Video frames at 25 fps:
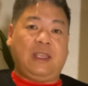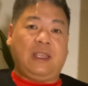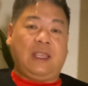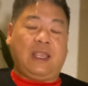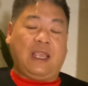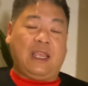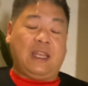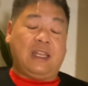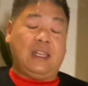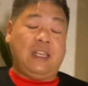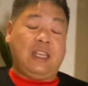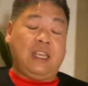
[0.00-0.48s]

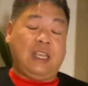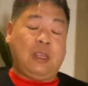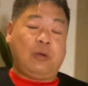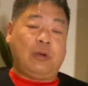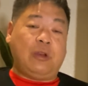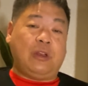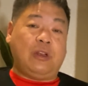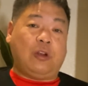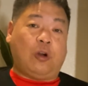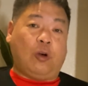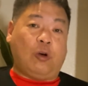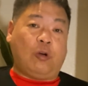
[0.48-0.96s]
And he
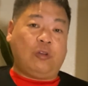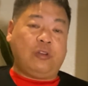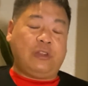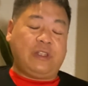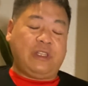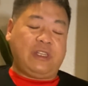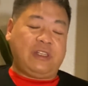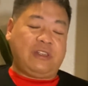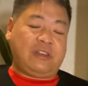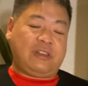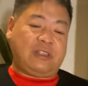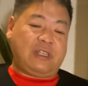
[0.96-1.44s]
would
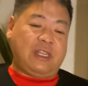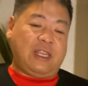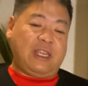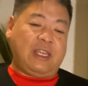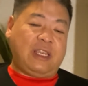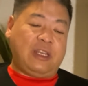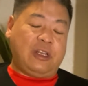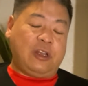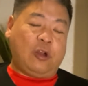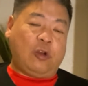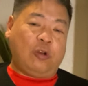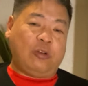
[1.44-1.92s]
only
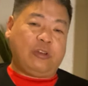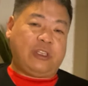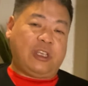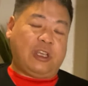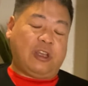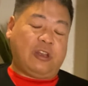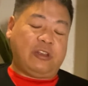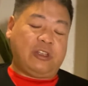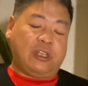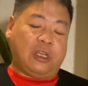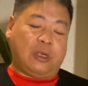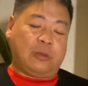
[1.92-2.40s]
stay in
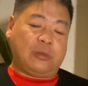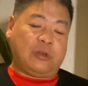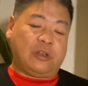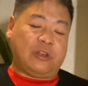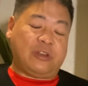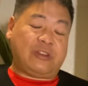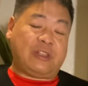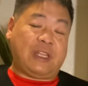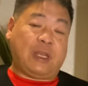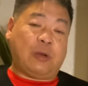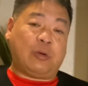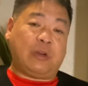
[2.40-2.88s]
hotel
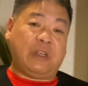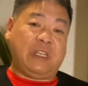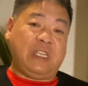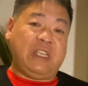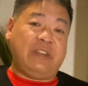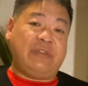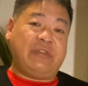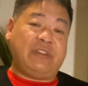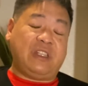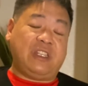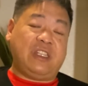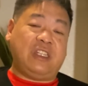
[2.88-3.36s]
numbers that were
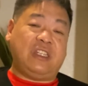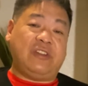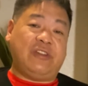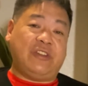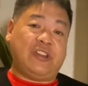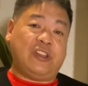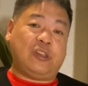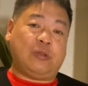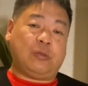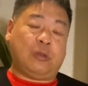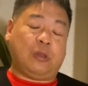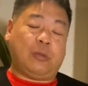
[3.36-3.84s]
evenly
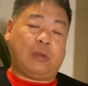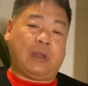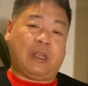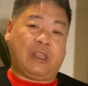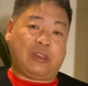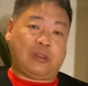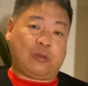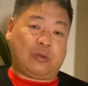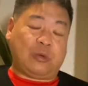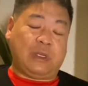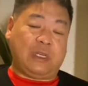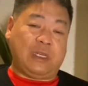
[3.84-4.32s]
divisible by
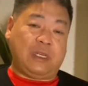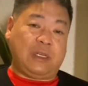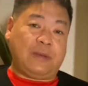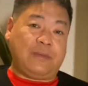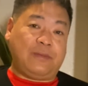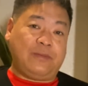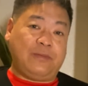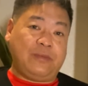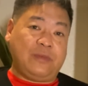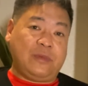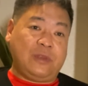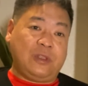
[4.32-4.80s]
3.
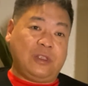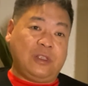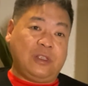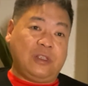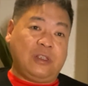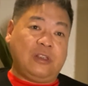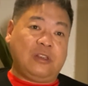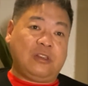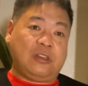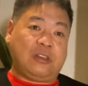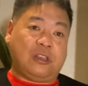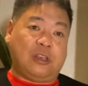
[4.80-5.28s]

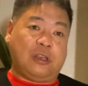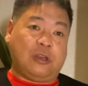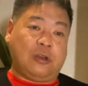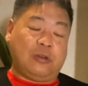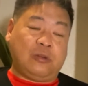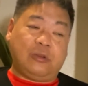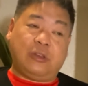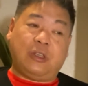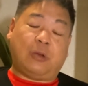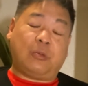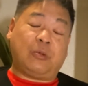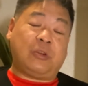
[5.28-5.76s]
So
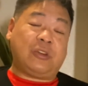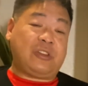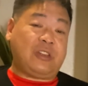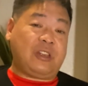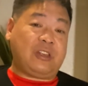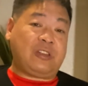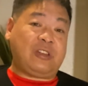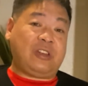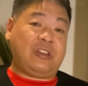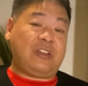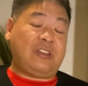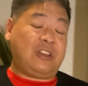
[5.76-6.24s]
number
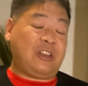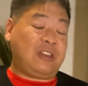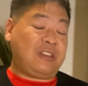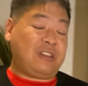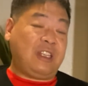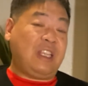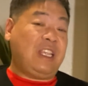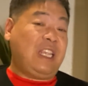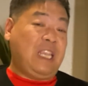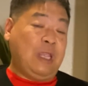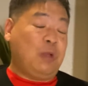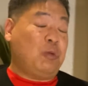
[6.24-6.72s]
66,
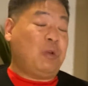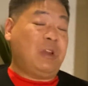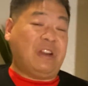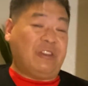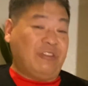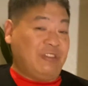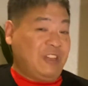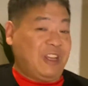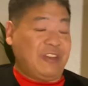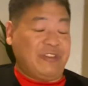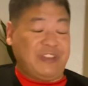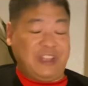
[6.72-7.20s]
he would
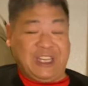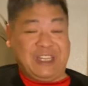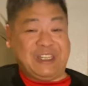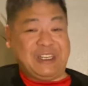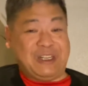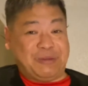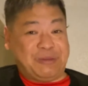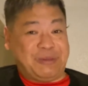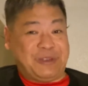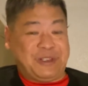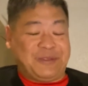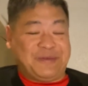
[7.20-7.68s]
have loved that
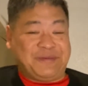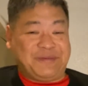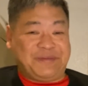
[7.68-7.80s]
number.